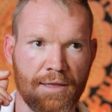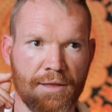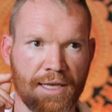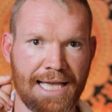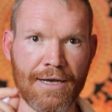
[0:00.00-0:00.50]

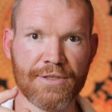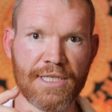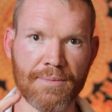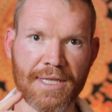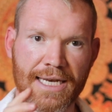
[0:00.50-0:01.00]
The
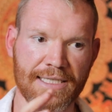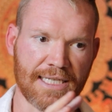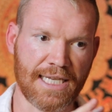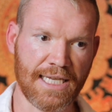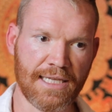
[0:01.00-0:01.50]
calcium that
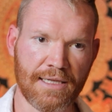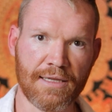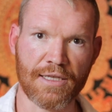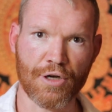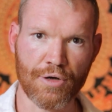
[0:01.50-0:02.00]
is
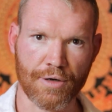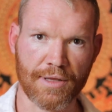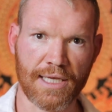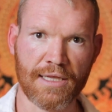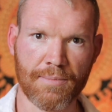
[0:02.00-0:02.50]
in the
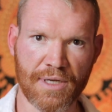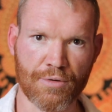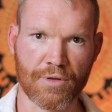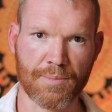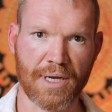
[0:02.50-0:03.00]
earth, in the
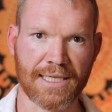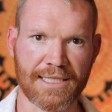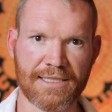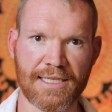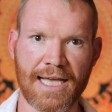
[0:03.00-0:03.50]
mineral
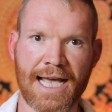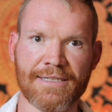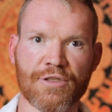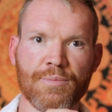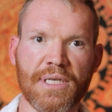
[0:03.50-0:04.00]
deposits,
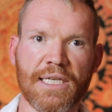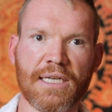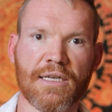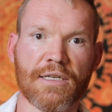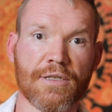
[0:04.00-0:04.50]
has to be
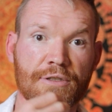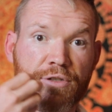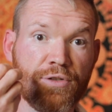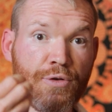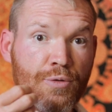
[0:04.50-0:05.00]

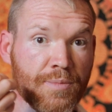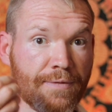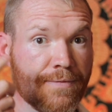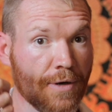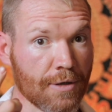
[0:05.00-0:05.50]
consumed
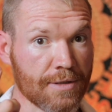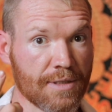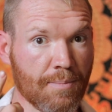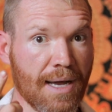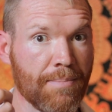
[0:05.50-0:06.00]

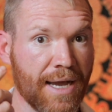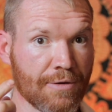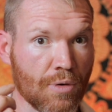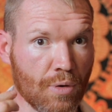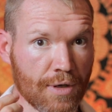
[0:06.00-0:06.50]
first by
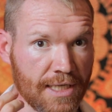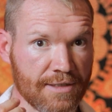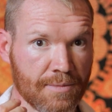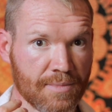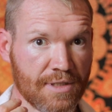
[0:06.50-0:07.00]

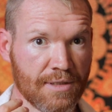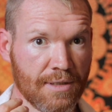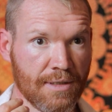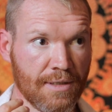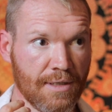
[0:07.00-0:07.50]
microorganisms.
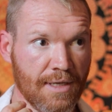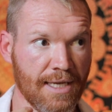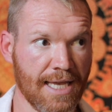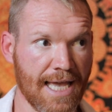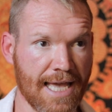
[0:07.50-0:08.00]

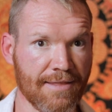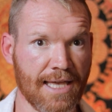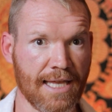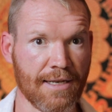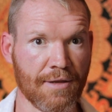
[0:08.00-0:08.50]
And
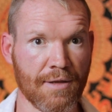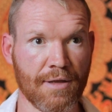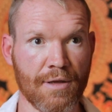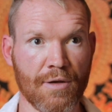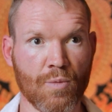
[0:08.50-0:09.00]
then
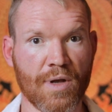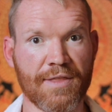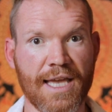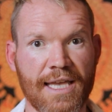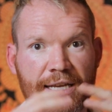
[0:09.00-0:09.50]
what they